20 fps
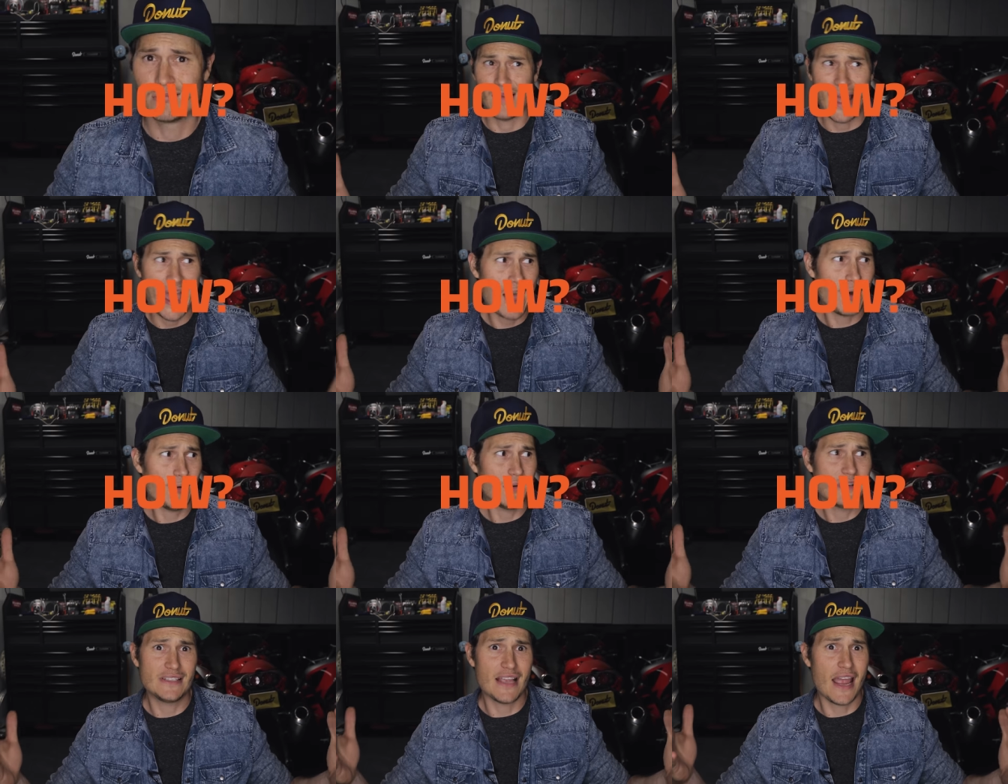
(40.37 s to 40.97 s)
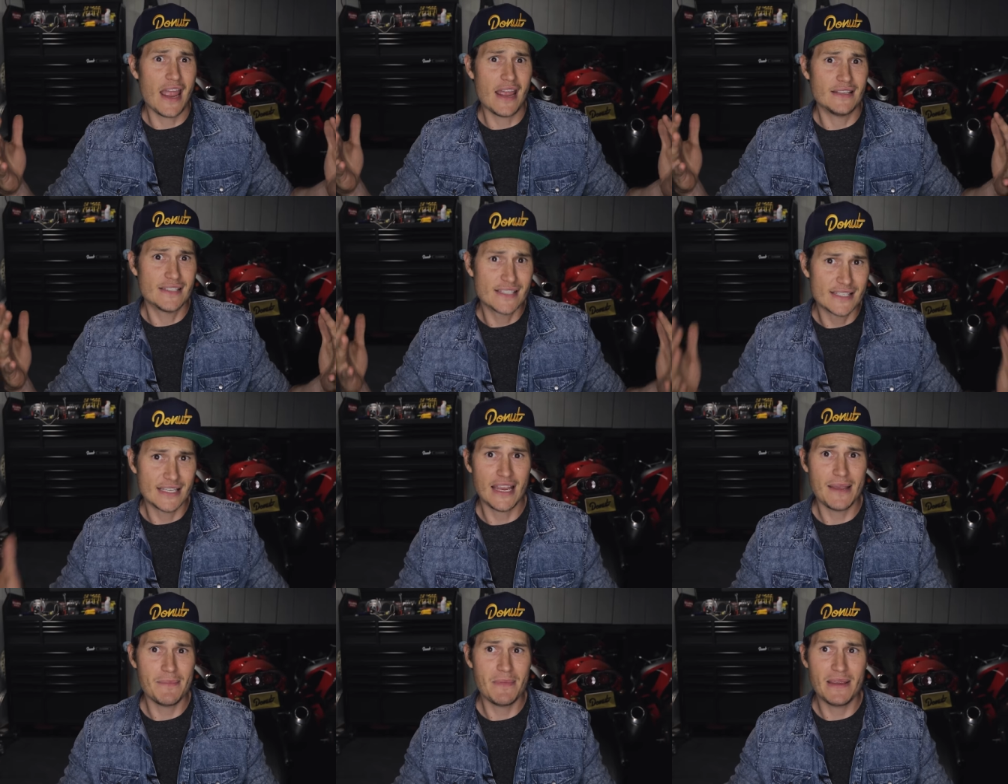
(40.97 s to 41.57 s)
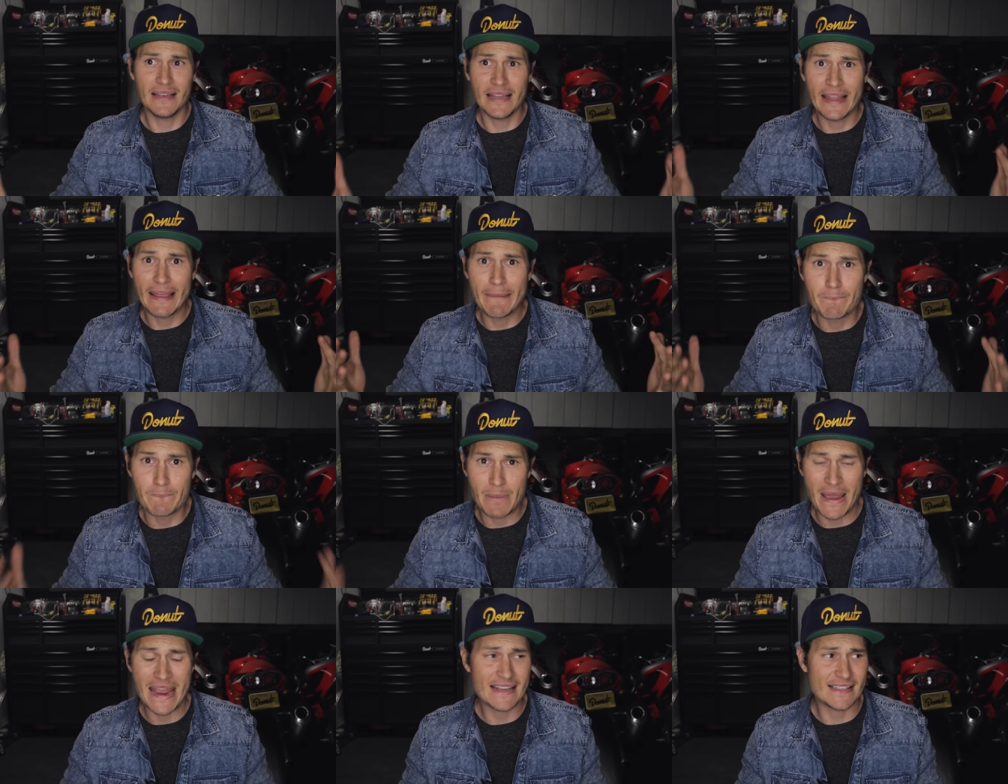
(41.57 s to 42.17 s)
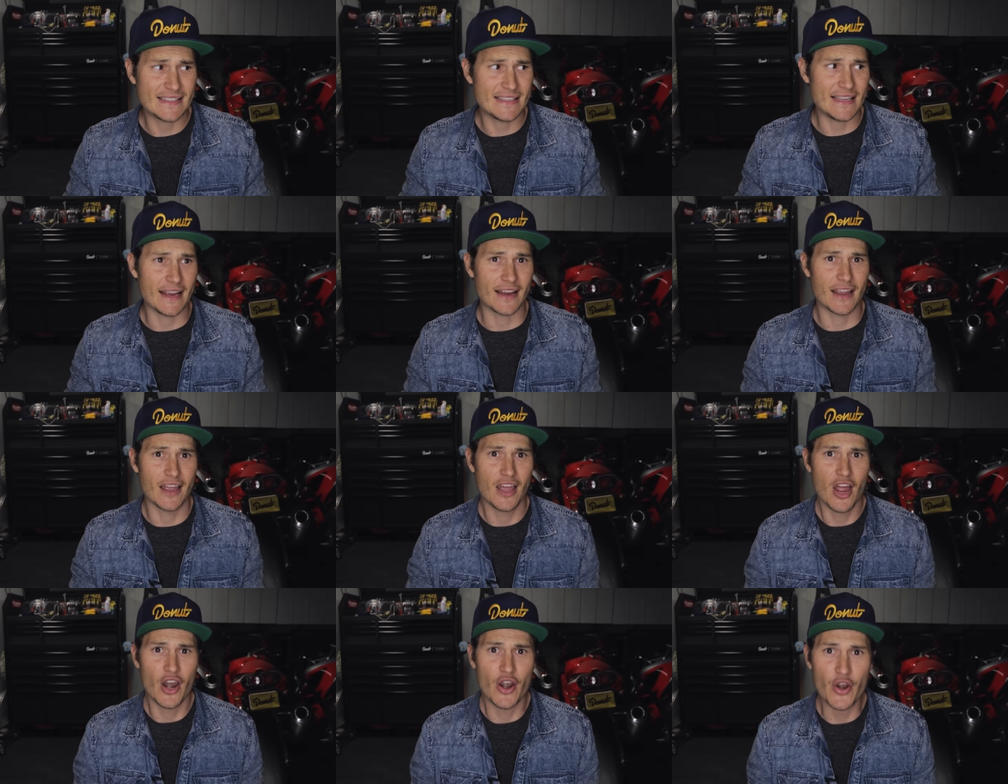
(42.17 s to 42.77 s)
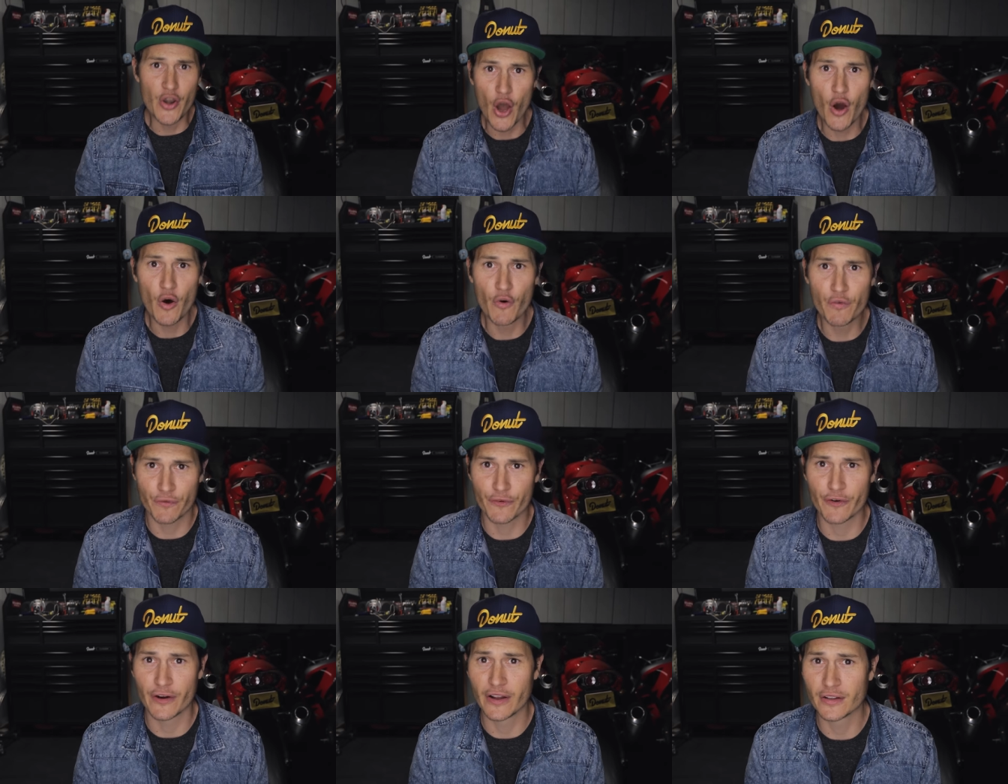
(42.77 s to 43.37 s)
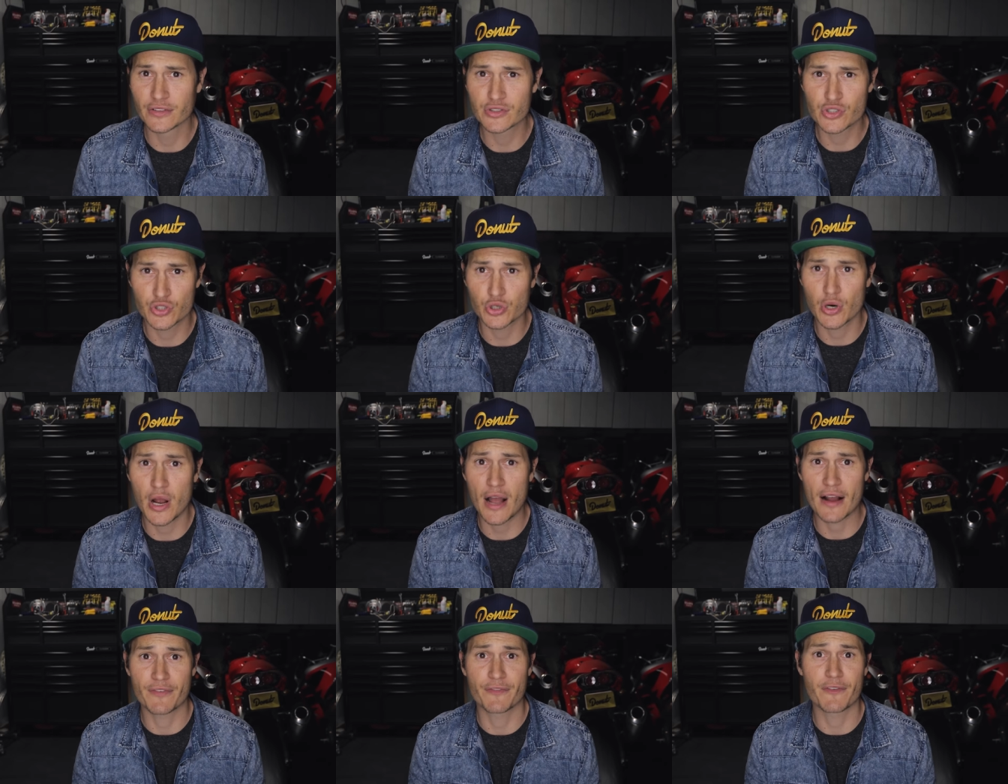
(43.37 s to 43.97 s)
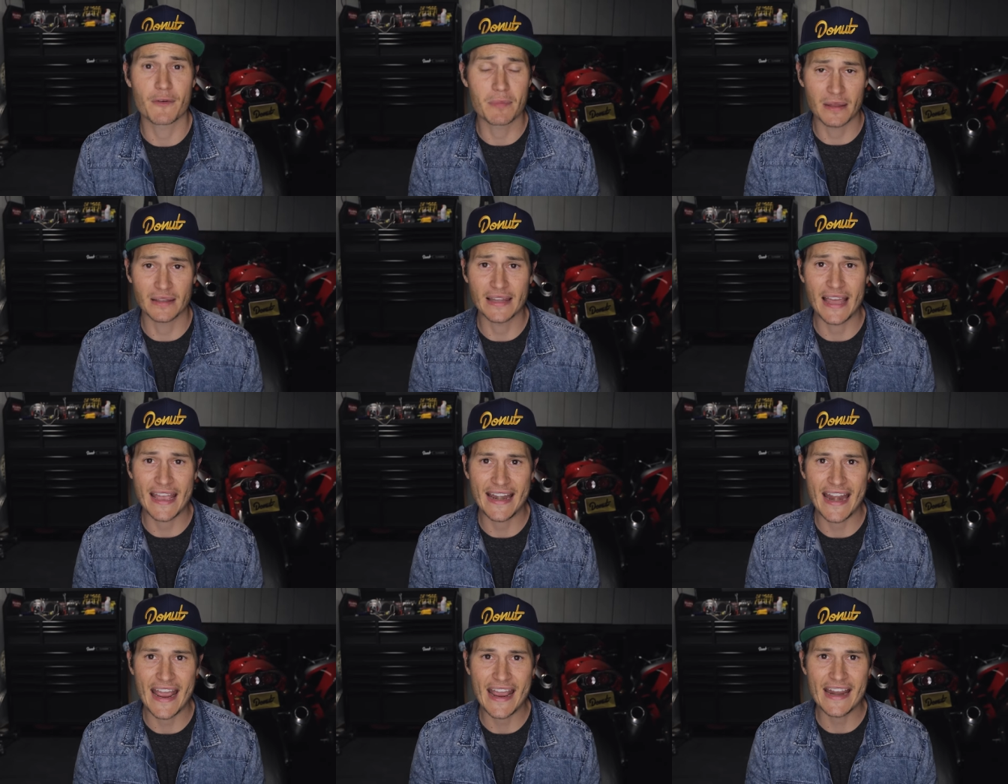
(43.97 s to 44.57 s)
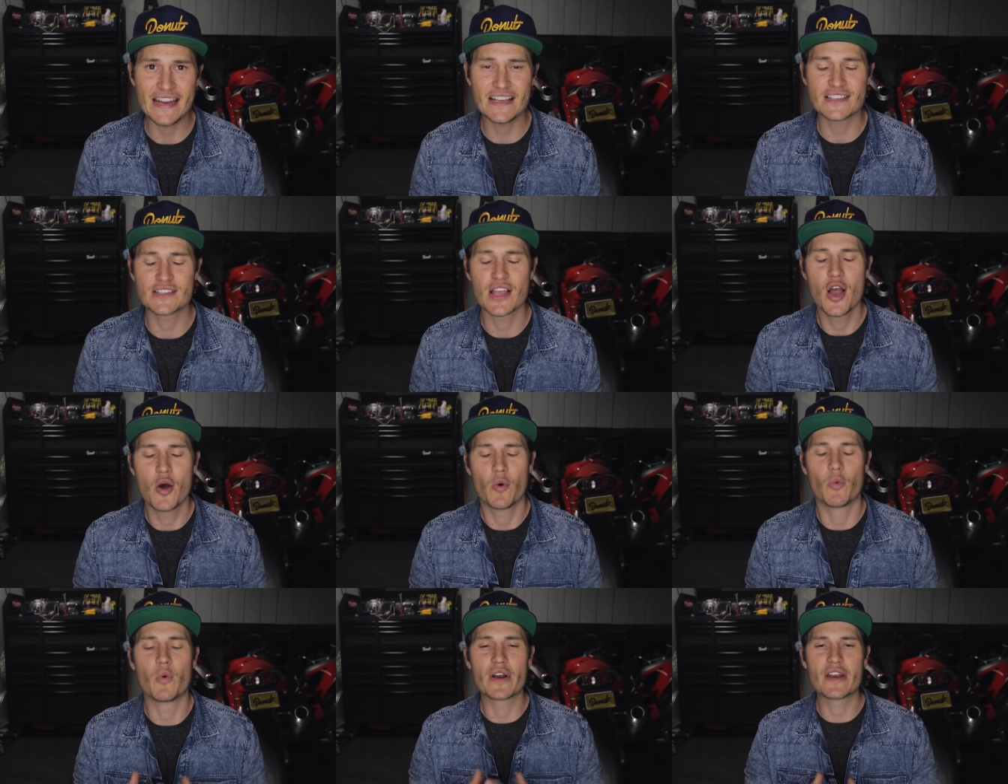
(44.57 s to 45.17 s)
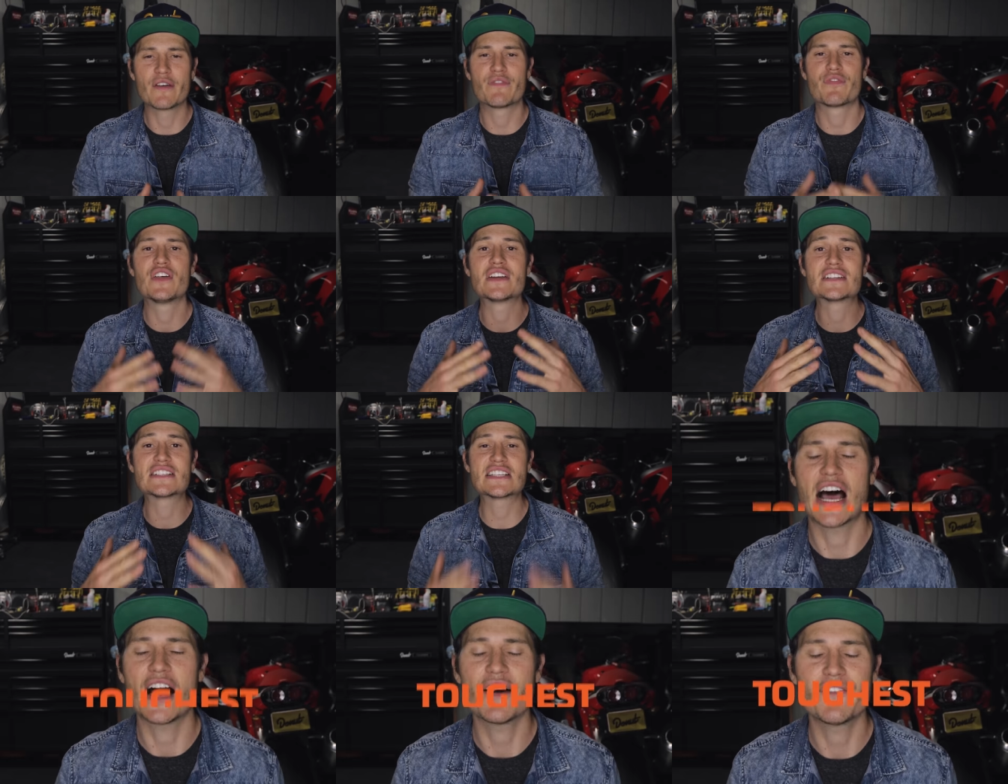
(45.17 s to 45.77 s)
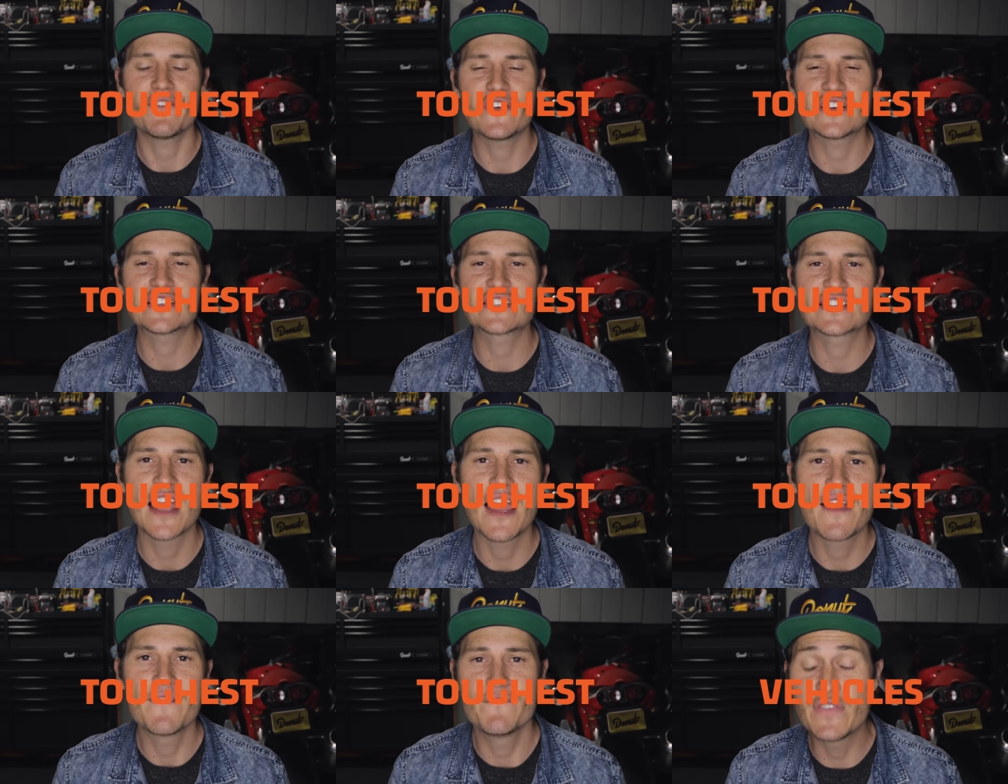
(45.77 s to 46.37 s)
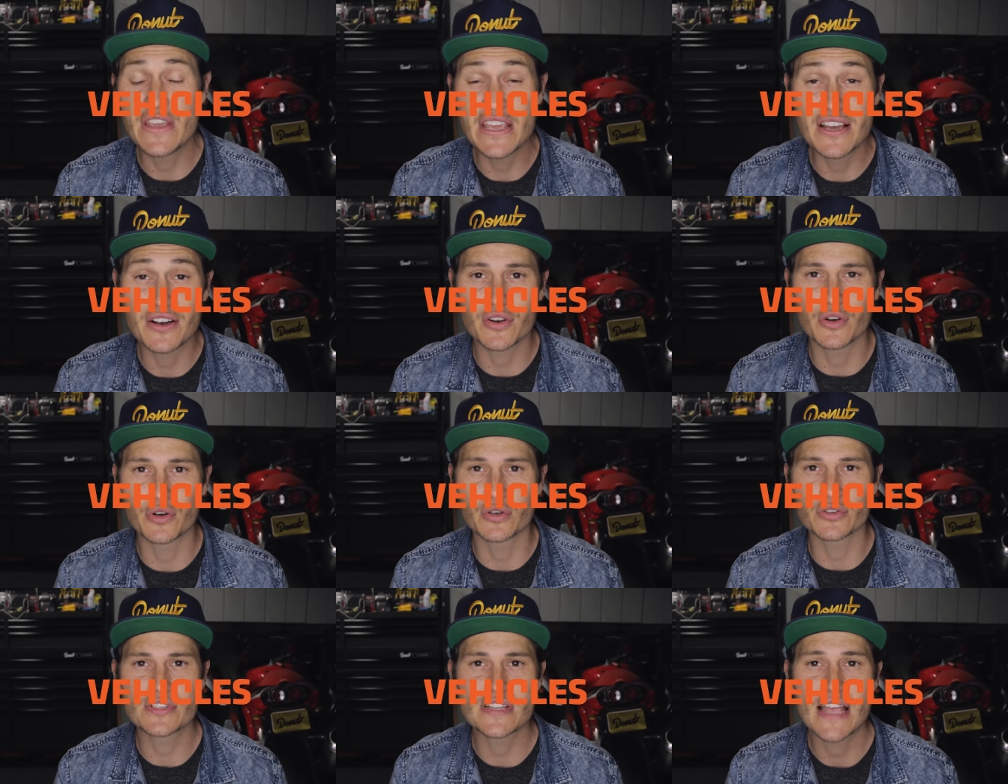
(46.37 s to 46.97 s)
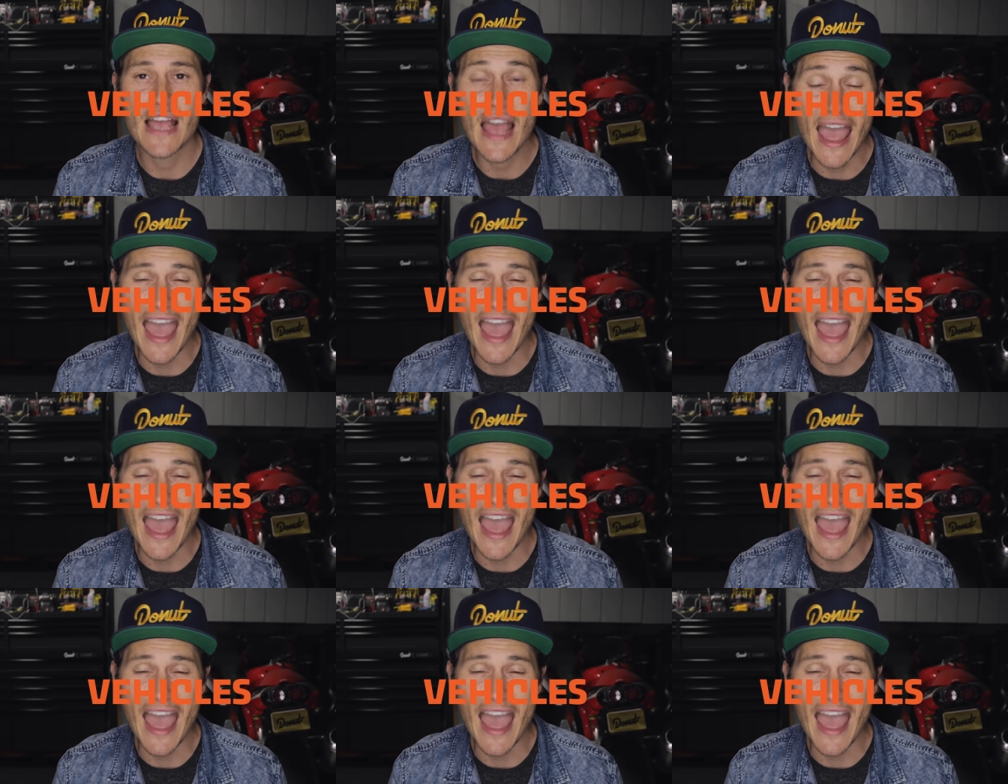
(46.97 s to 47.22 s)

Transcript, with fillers: How is a seemingly basic, no-frills truck from the late eighties one of the toughest vehicles